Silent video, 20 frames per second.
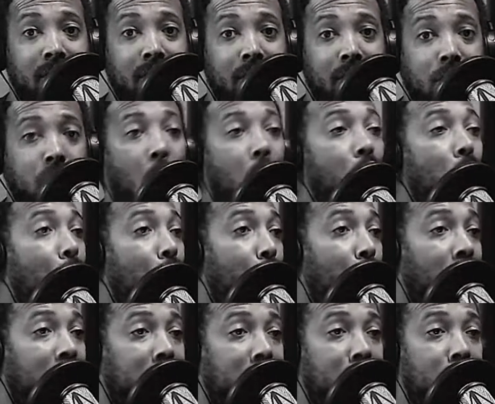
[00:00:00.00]
Go to
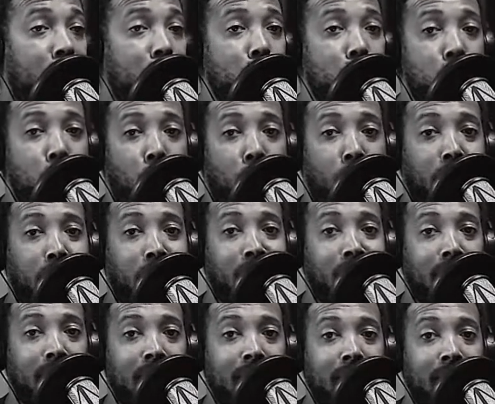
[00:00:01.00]
Brooklyn and New York.
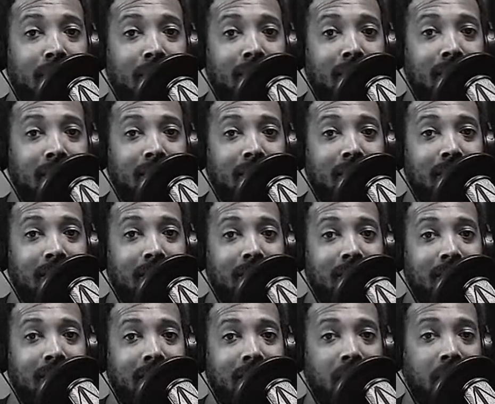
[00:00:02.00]

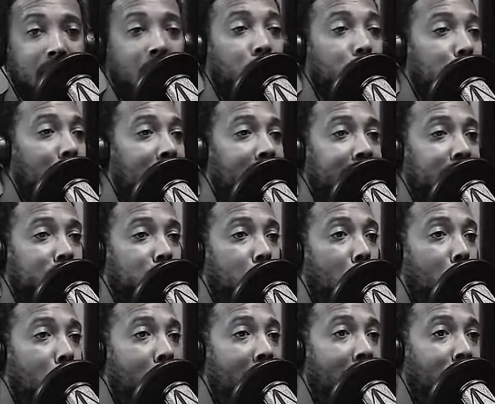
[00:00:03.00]
And go try to get you
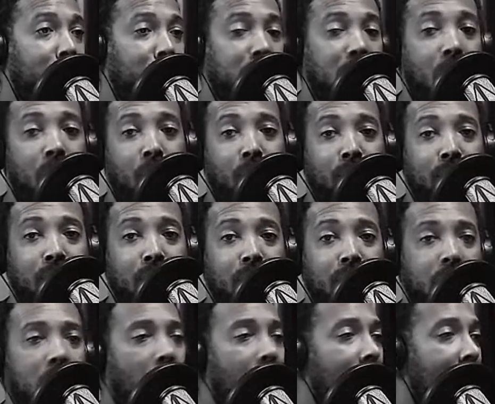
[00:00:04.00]
a brownstone.
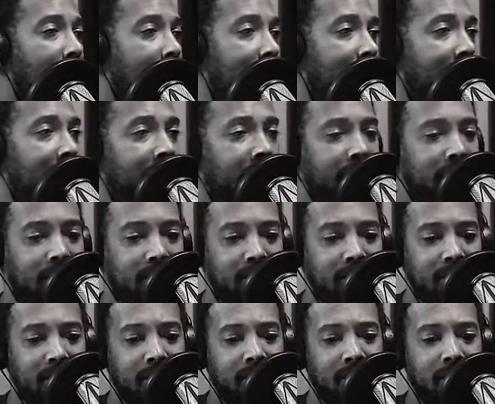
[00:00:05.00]
Go to LA.
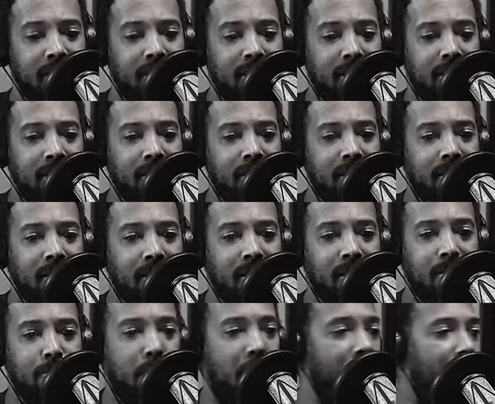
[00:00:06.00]

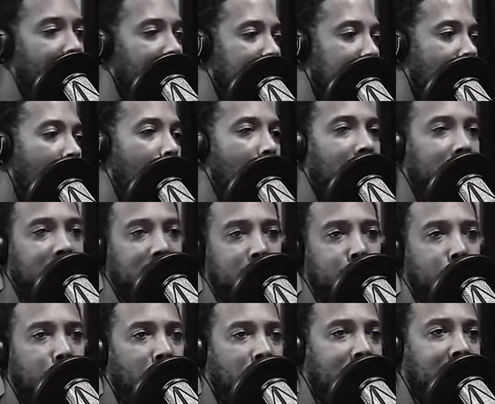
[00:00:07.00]
Motherfuckers talking about this
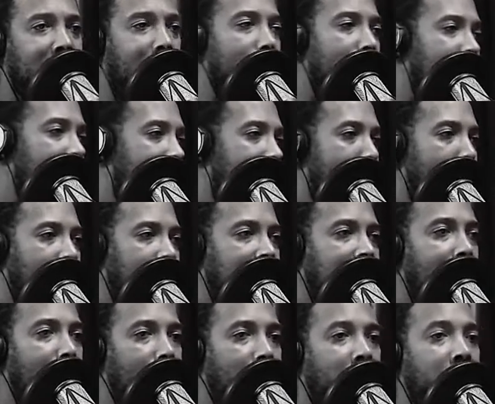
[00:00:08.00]
person got money, that person
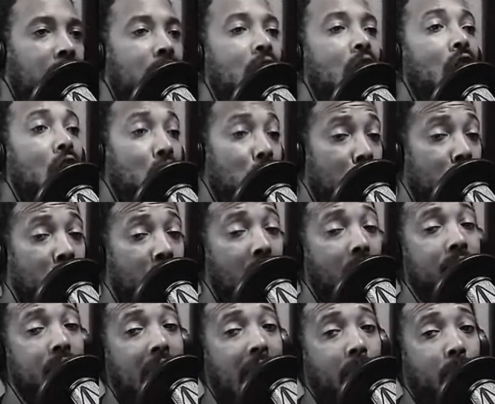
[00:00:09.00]
got money. You know
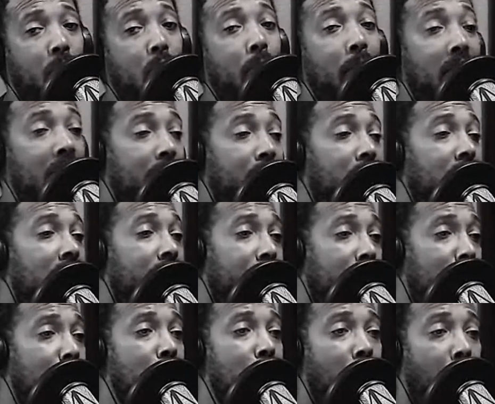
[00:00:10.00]
if you got real money if you live in
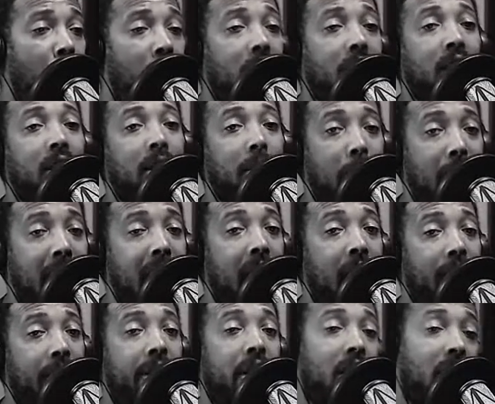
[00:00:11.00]
New York, the Bay
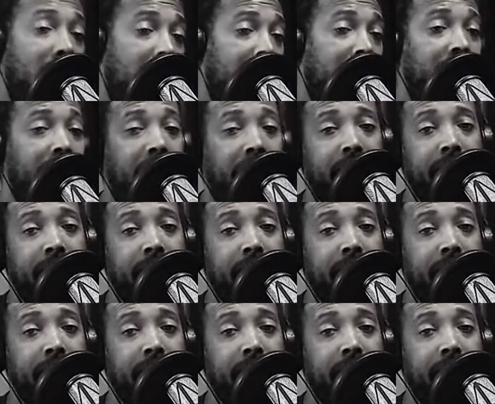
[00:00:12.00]
Area, or LA.